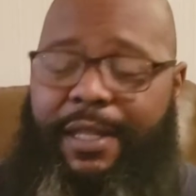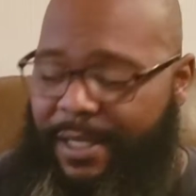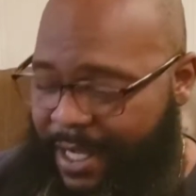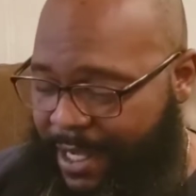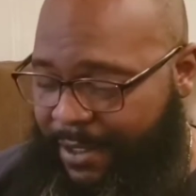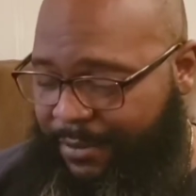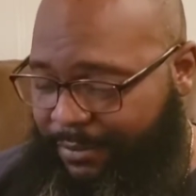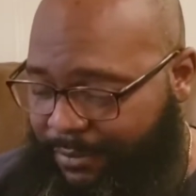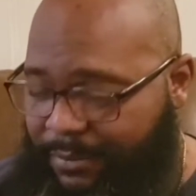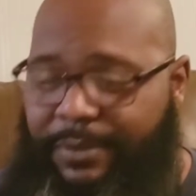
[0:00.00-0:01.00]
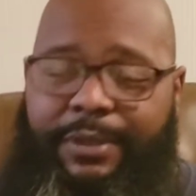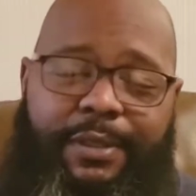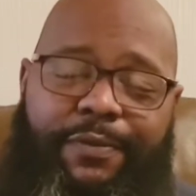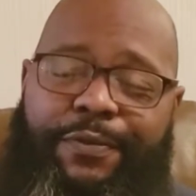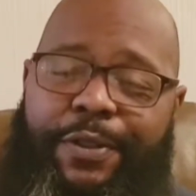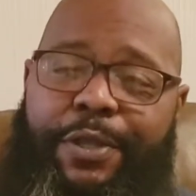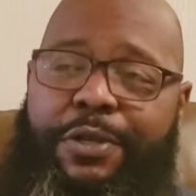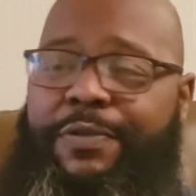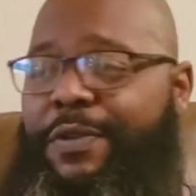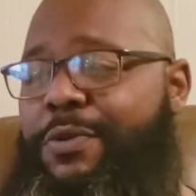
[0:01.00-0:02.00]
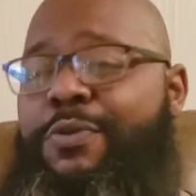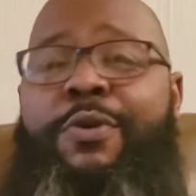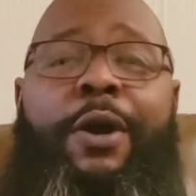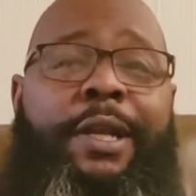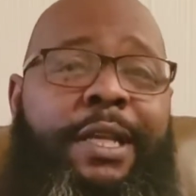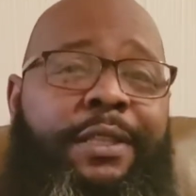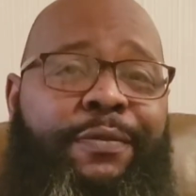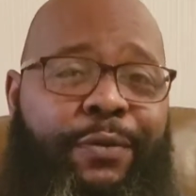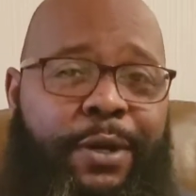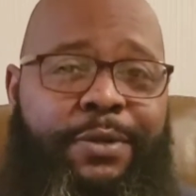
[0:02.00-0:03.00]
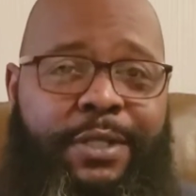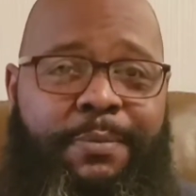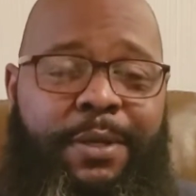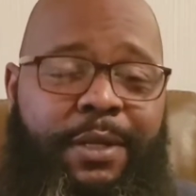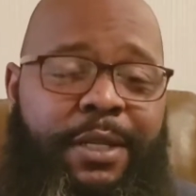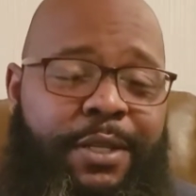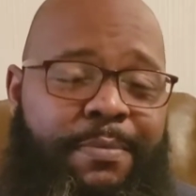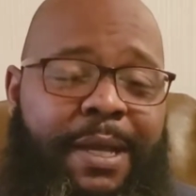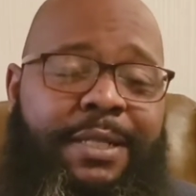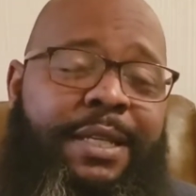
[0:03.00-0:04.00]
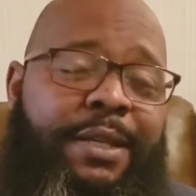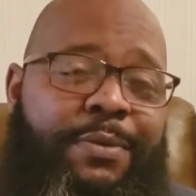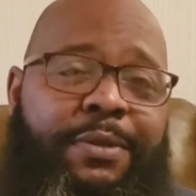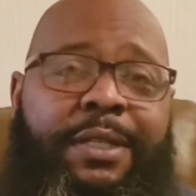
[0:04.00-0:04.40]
Now, for those of you who are in the fragrance community, you might say, well,